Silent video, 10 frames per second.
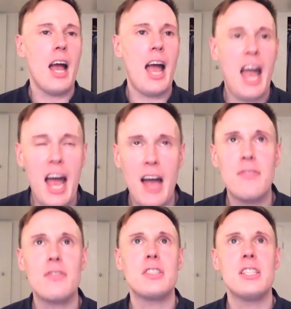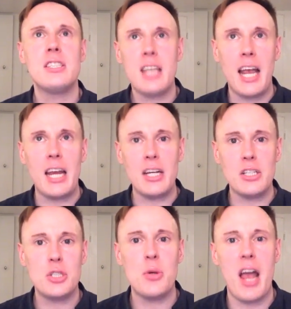have to say
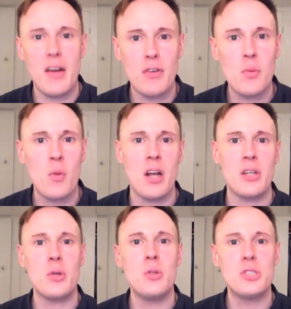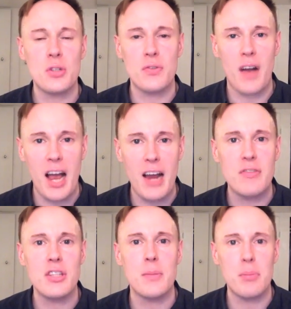to everyone who
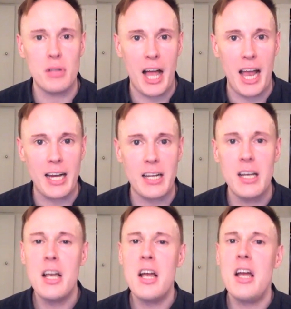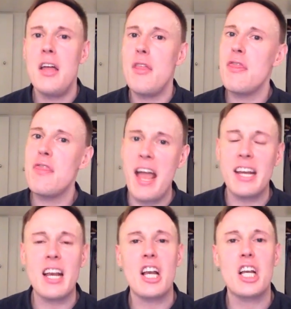survived the plague,
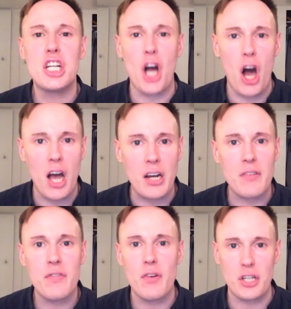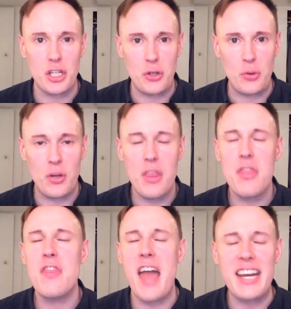thank God for you.
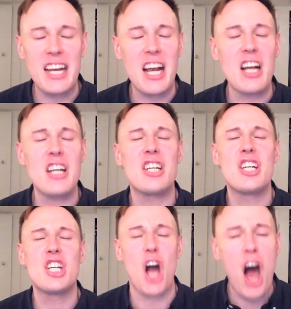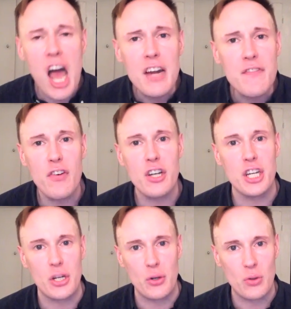Thank God for
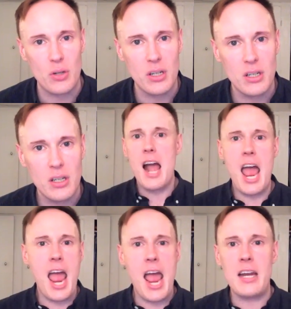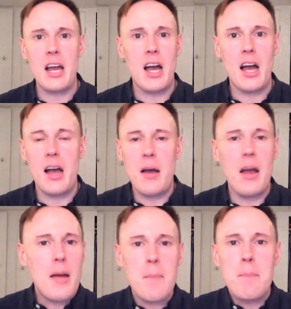you. And
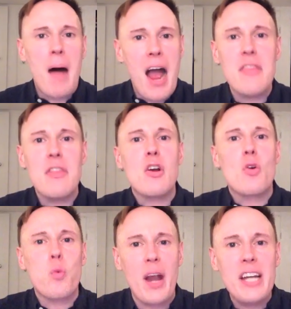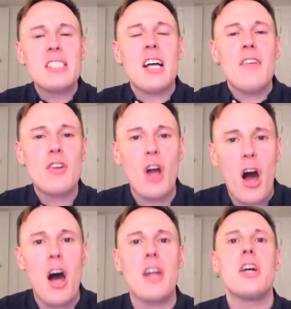by the grace of
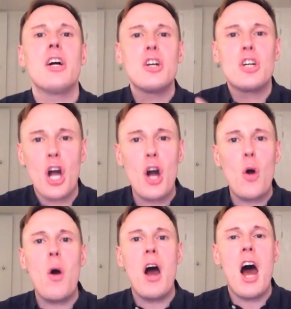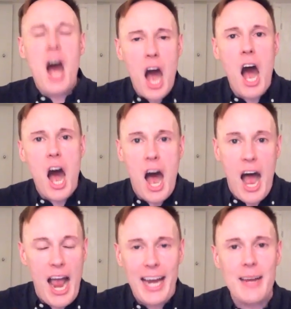God, go
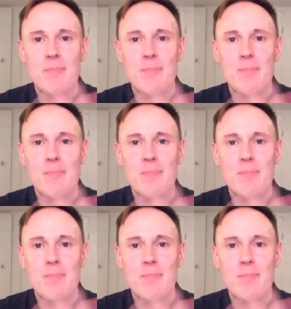I.